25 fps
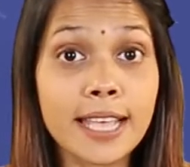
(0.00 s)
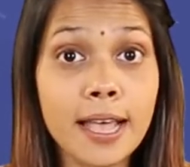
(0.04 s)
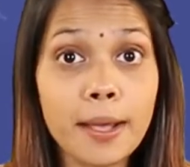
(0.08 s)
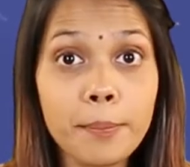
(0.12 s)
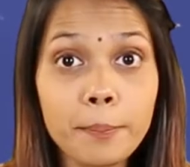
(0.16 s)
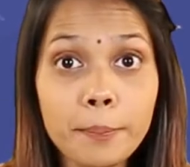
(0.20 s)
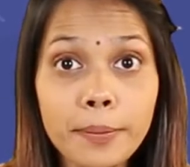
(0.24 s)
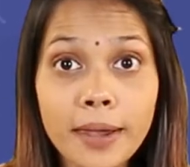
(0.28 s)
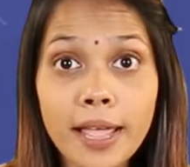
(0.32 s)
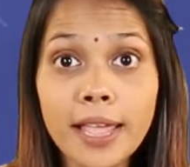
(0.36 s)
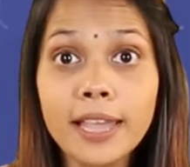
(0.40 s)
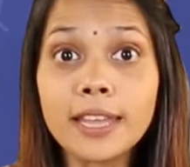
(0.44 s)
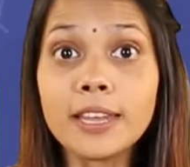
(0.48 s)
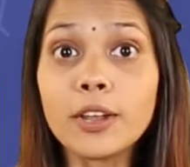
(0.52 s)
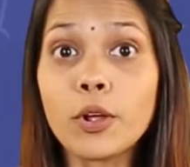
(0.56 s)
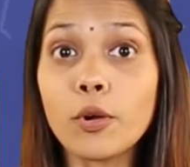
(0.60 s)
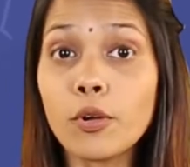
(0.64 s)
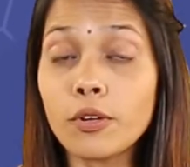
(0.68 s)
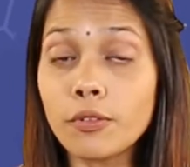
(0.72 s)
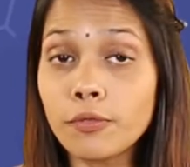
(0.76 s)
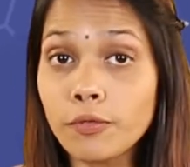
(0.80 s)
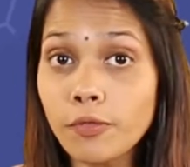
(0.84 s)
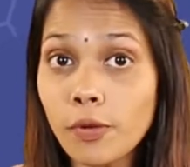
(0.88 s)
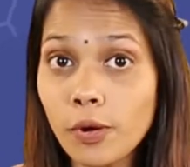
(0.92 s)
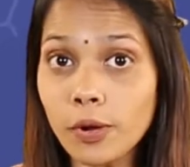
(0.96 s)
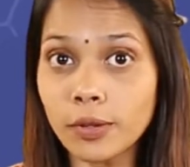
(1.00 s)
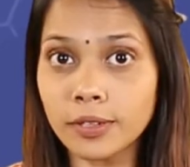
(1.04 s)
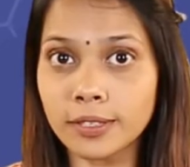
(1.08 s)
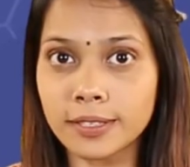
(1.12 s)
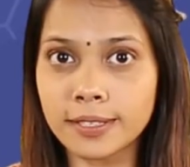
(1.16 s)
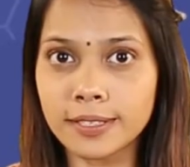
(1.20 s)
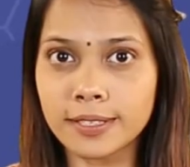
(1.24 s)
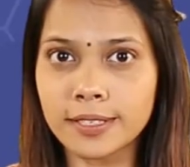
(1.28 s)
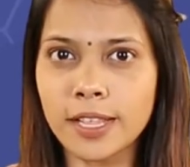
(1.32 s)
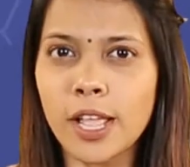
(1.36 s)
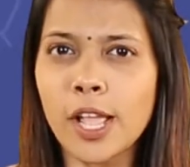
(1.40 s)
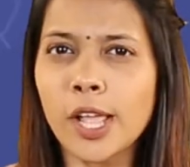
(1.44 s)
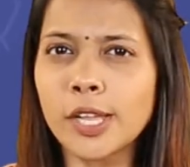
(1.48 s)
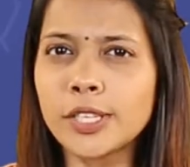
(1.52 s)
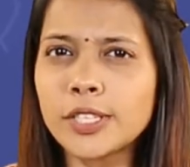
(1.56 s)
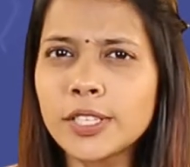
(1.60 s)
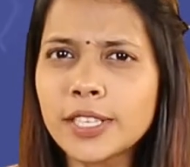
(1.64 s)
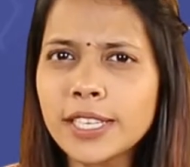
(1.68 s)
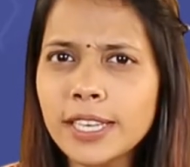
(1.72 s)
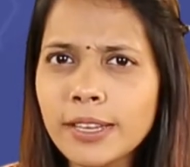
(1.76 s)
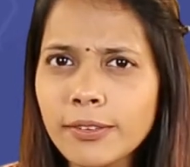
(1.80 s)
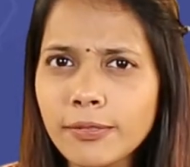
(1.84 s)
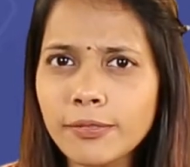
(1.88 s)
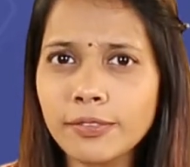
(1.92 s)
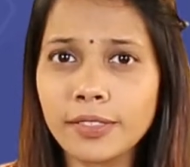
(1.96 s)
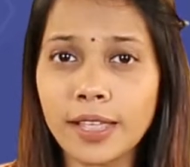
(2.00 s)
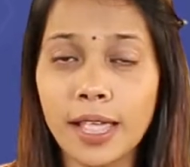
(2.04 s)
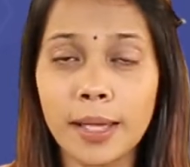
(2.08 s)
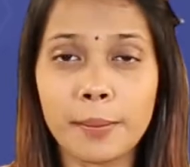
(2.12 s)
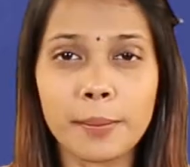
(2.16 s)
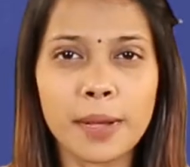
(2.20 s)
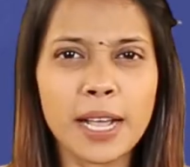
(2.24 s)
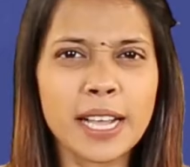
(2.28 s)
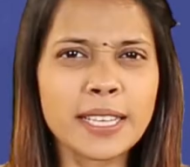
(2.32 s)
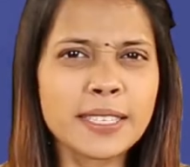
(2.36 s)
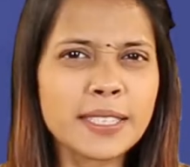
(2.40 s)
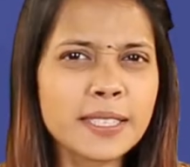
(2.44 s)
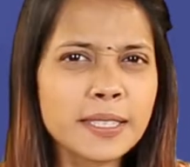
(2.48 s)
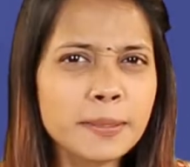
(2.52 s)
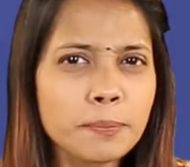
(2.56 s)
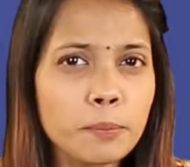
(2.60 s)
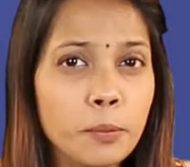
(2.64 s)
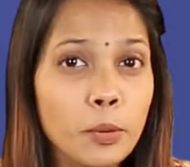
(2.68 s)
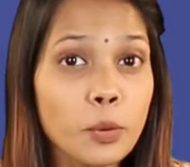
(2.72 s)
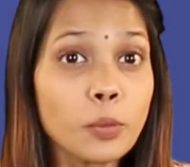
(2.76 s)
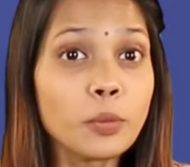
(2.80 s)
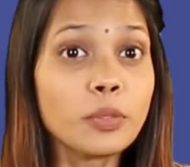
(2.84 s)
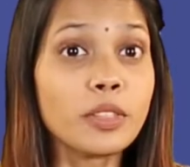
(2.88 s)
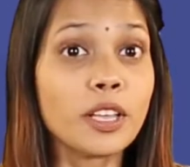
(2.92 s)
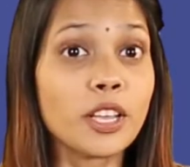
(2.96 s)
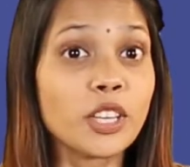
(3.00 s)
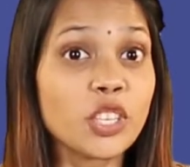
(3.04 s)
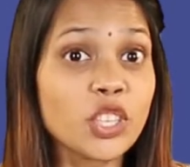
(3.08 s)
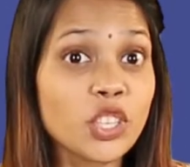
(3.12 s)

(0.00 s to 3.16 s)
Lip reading: applied on walls to give them a smooth,